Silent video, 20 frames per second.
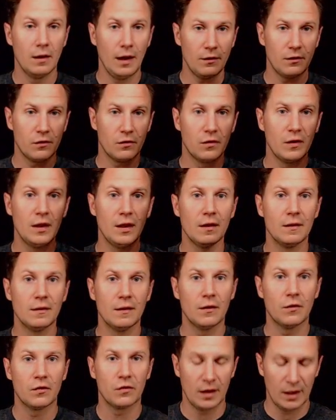Let's see
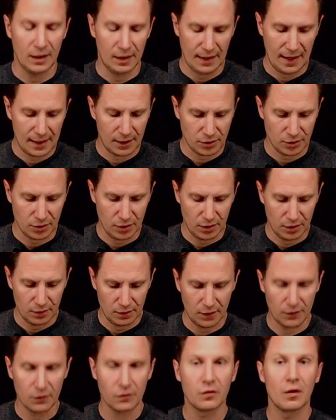this in
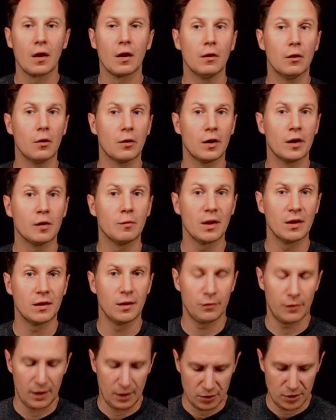action, this
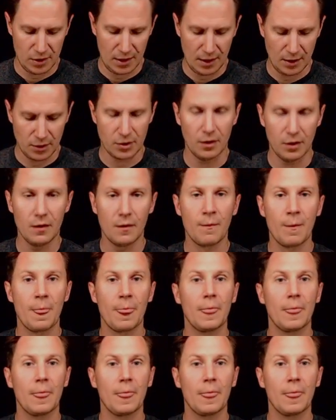logarithmic differentiation,